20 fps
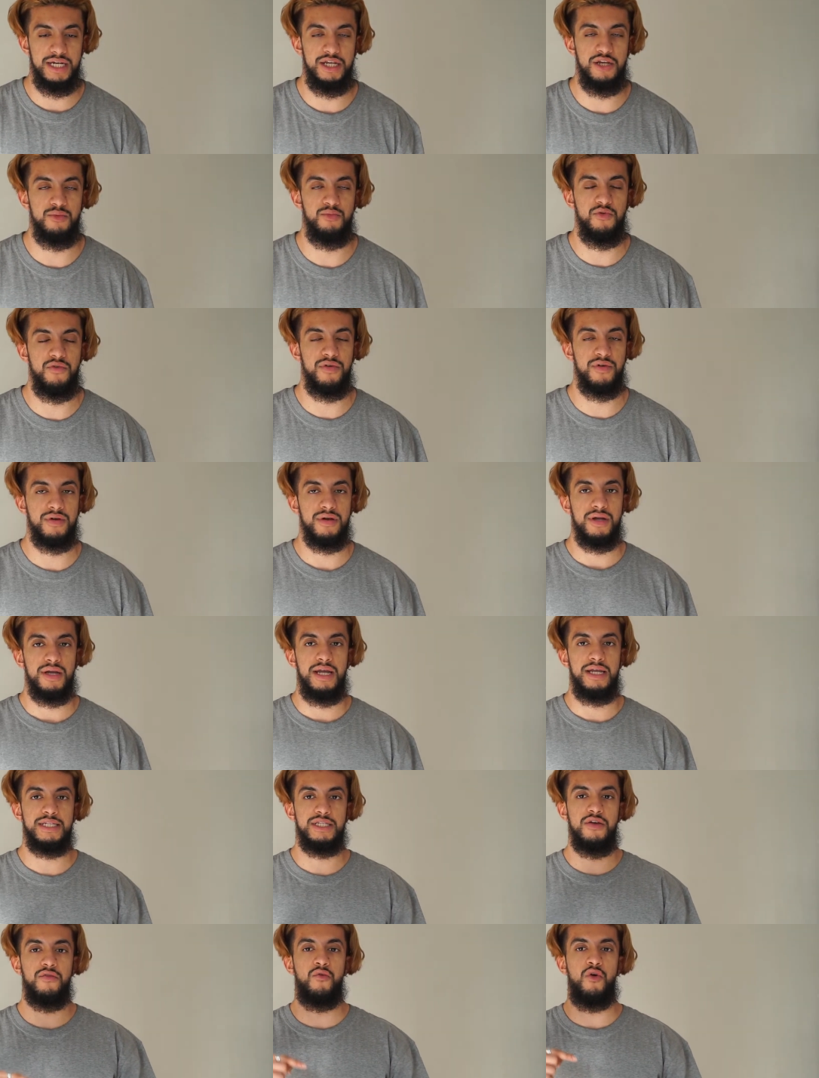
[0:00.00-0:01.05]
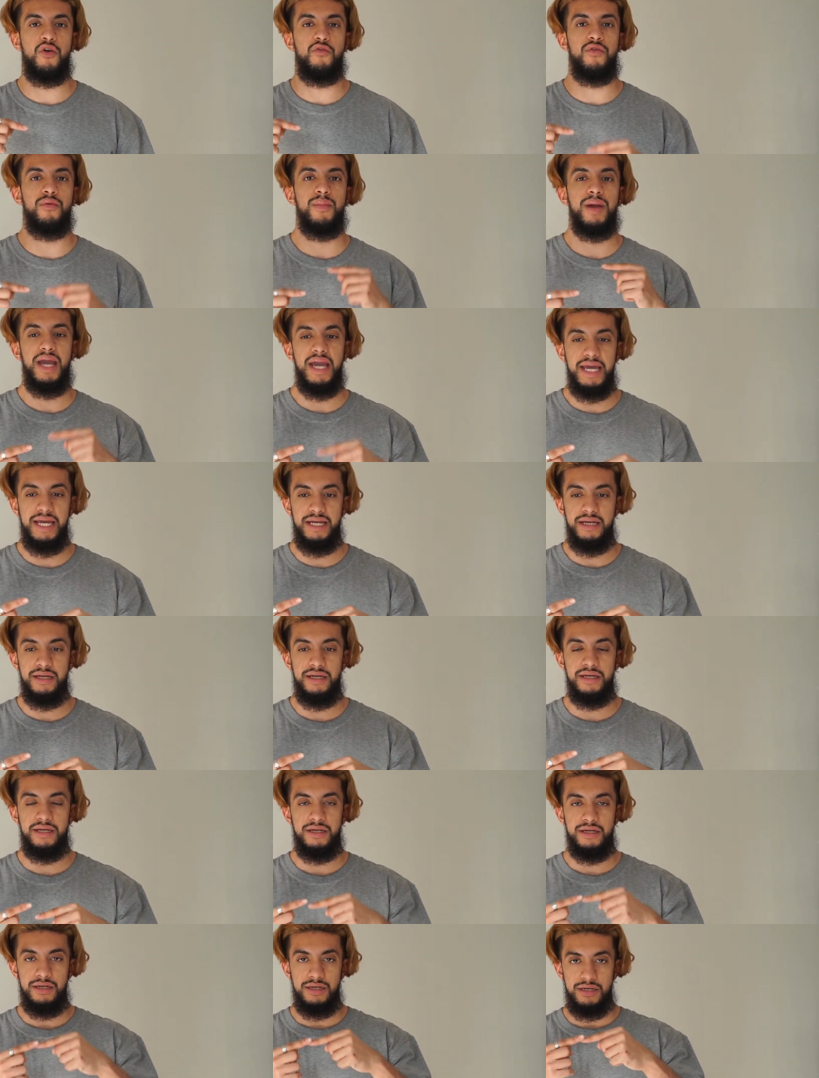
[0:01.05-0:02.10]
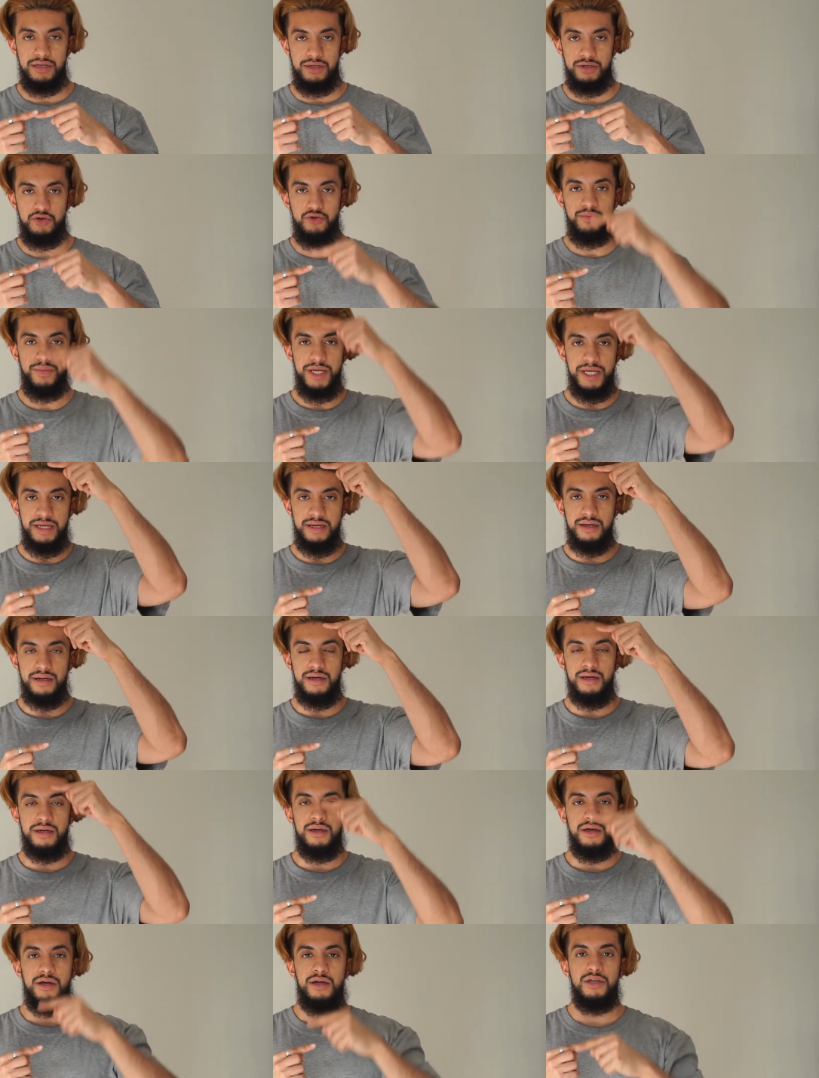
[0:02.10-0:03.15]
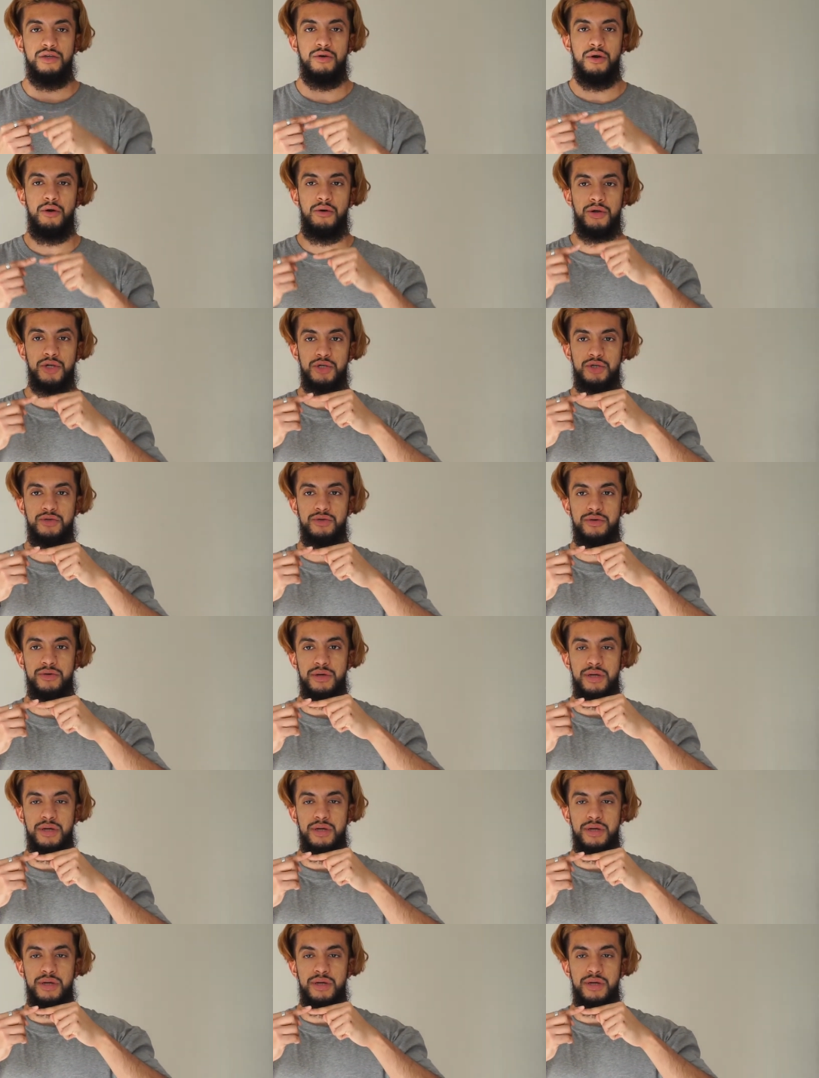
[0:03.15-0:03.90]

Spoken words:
You're moving, instead of going from A to B, you're going to